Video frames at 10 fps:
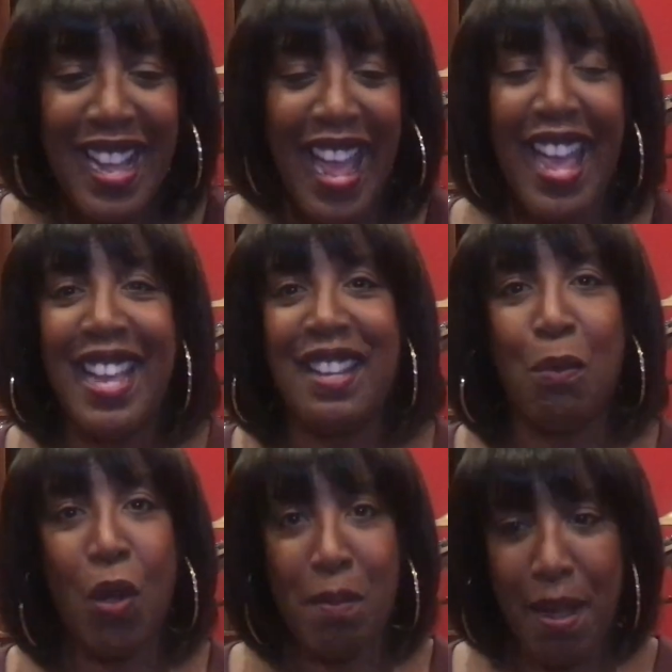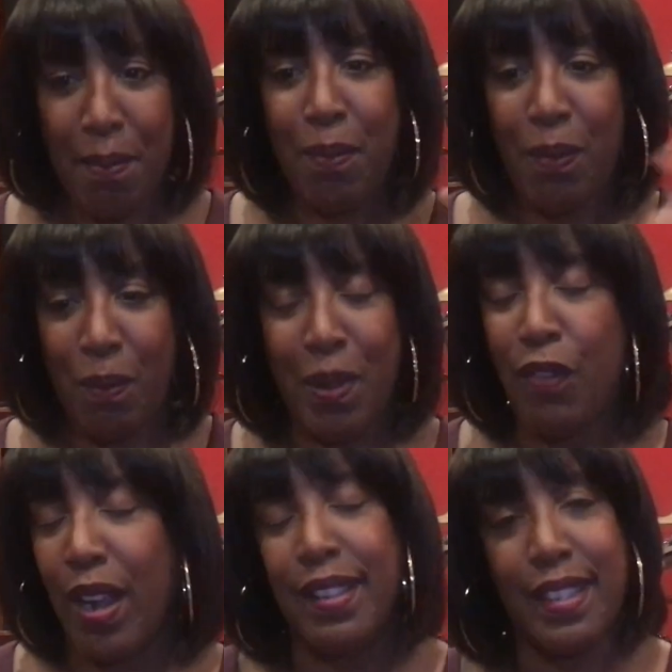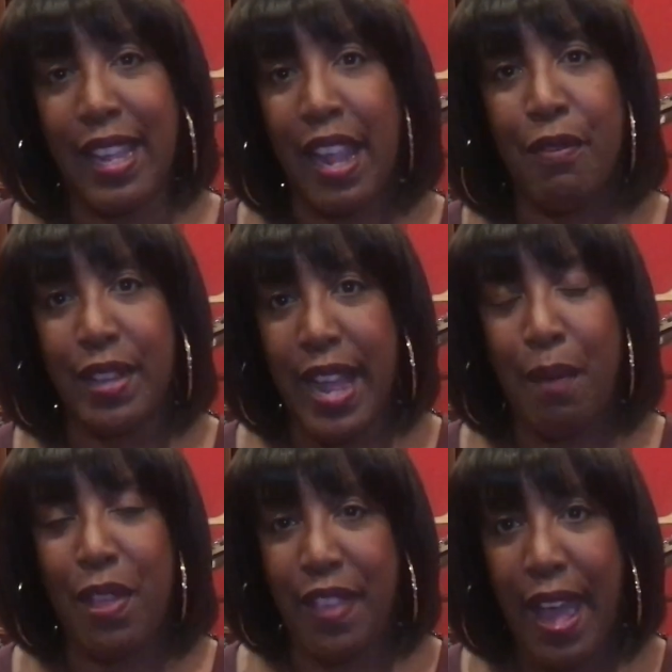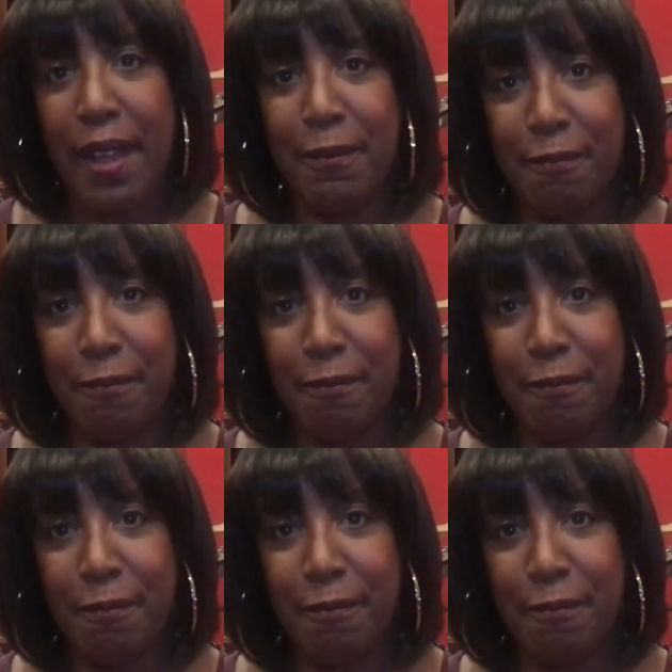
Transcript: and warm up before I sing every day with that.